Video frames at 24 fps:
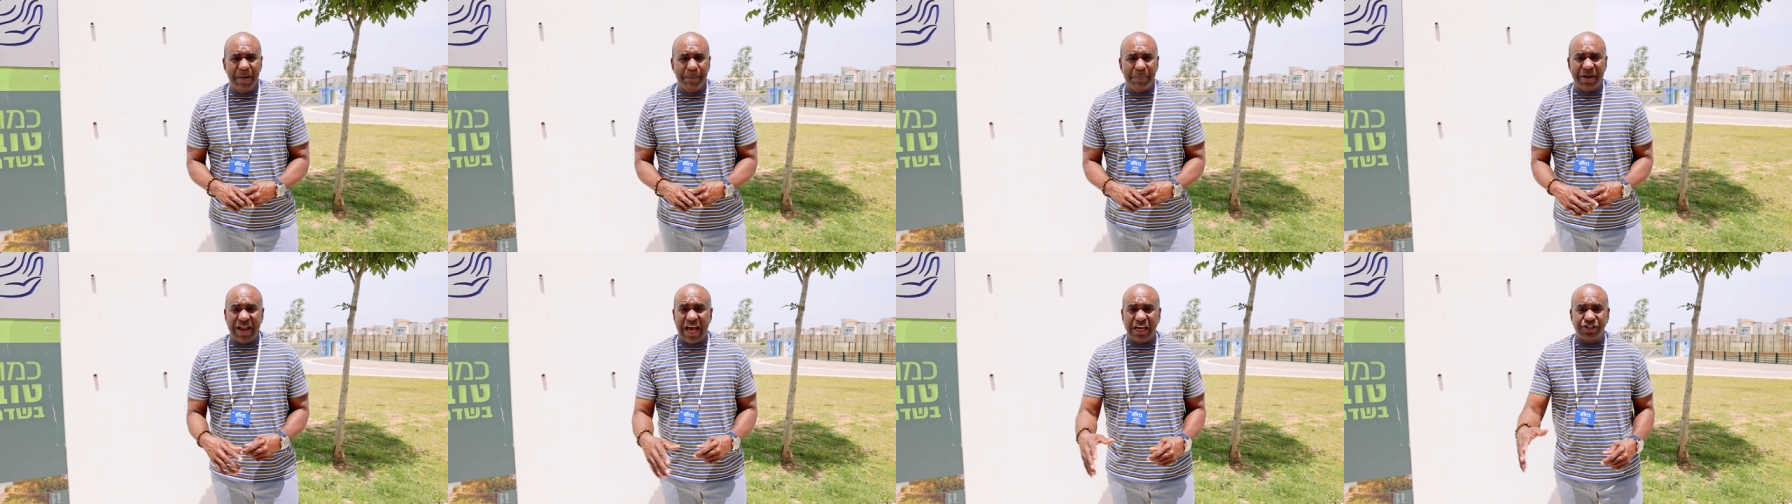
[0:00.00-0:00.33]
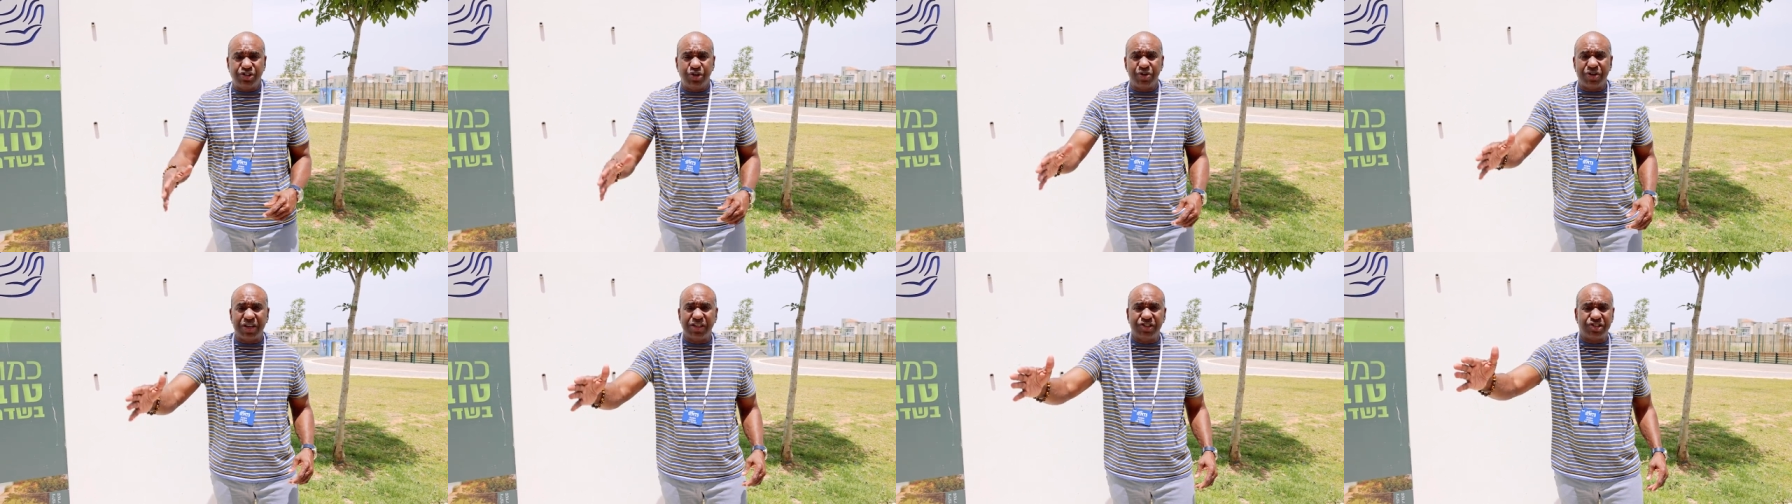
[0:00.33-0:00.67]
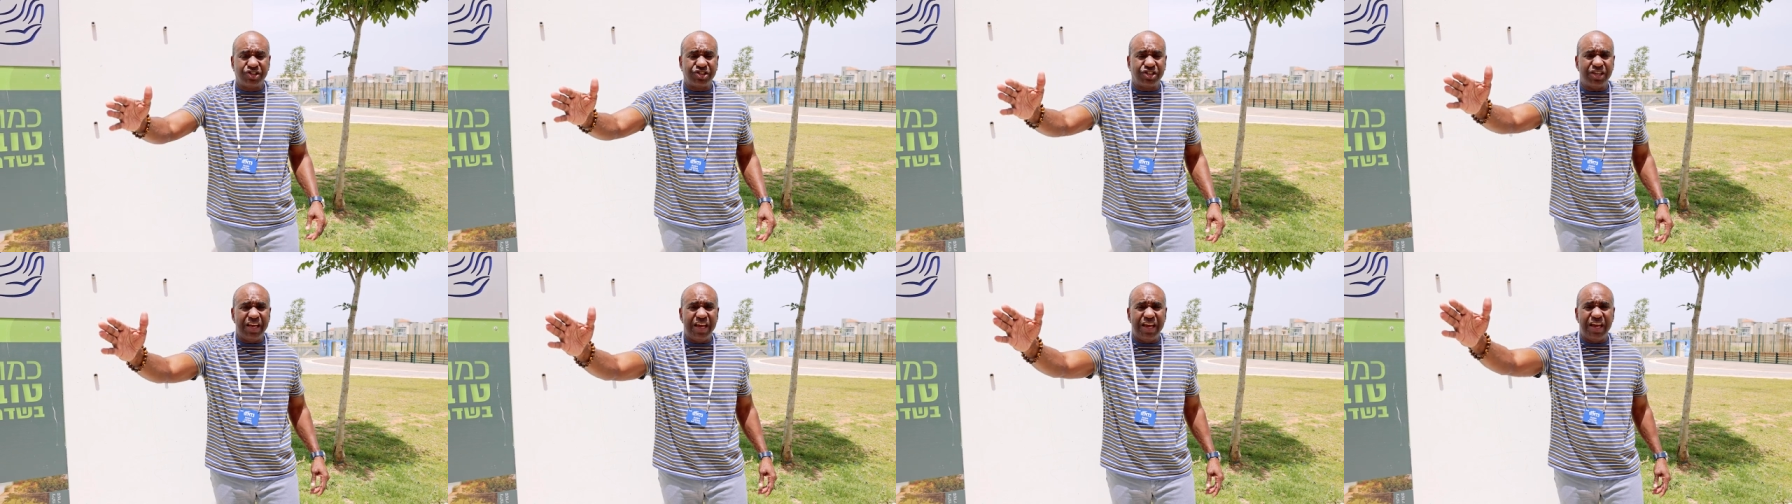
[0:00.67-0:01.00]
But as you can
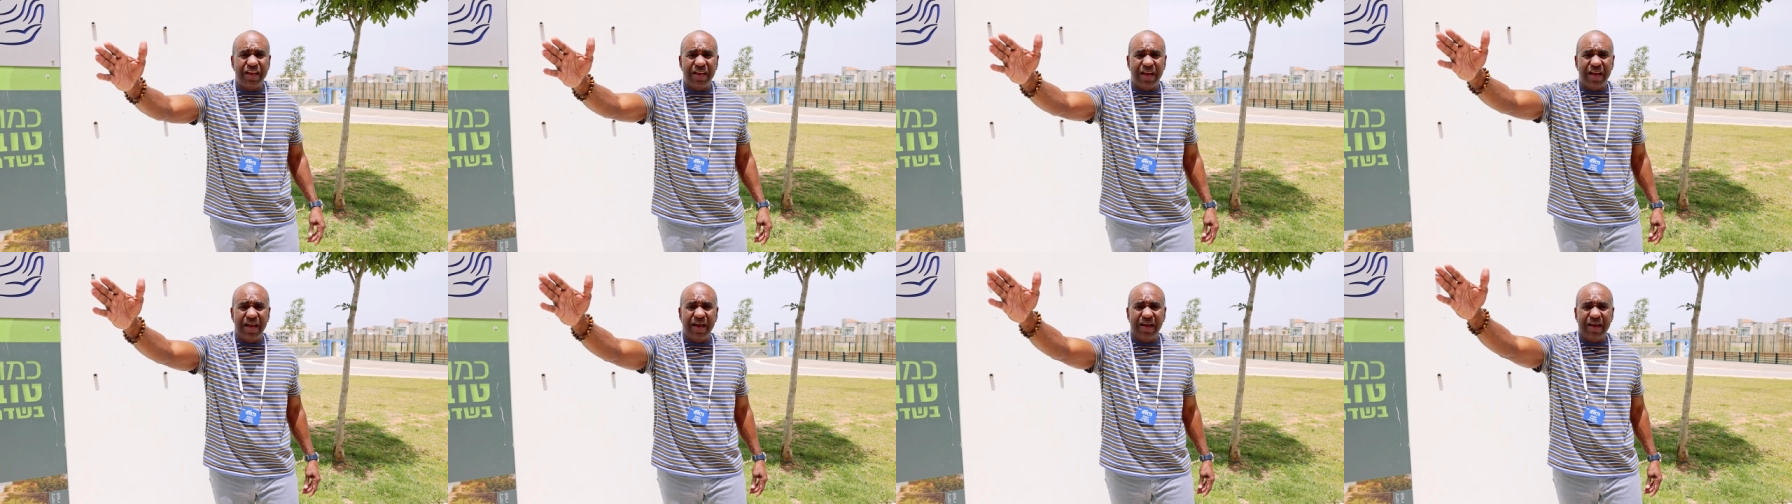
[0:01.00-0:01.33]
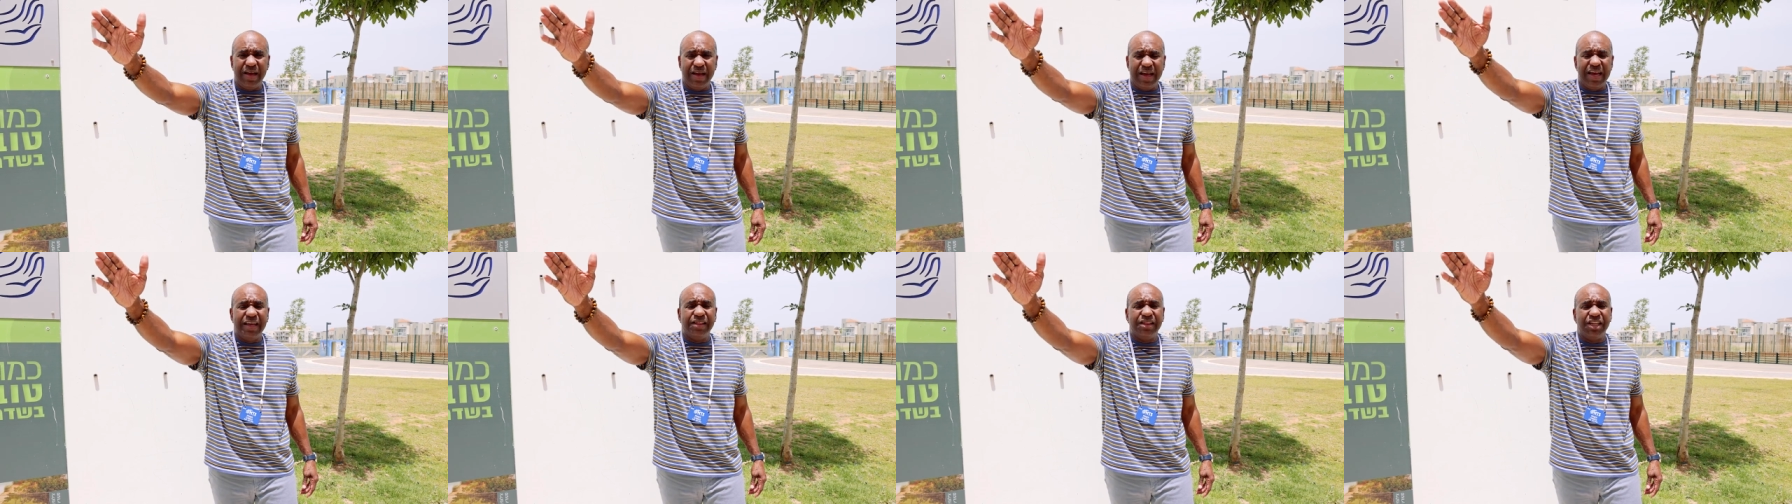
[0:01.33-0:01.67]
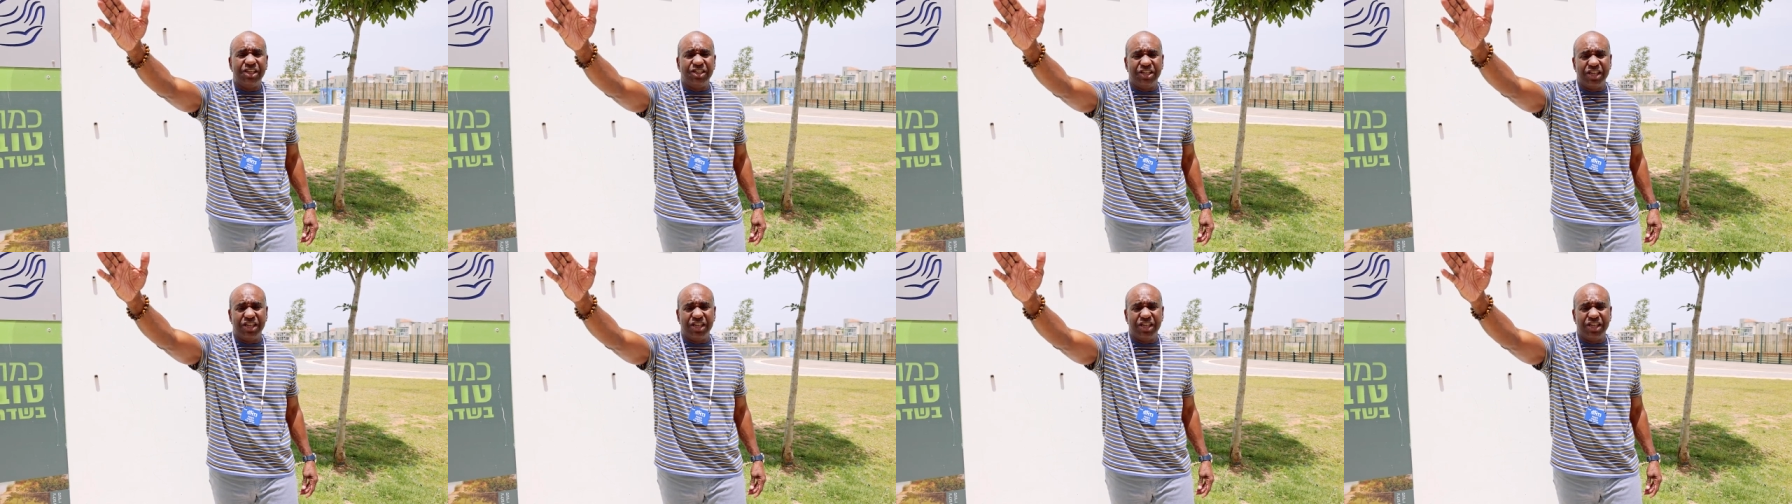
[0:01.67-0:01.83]
see in the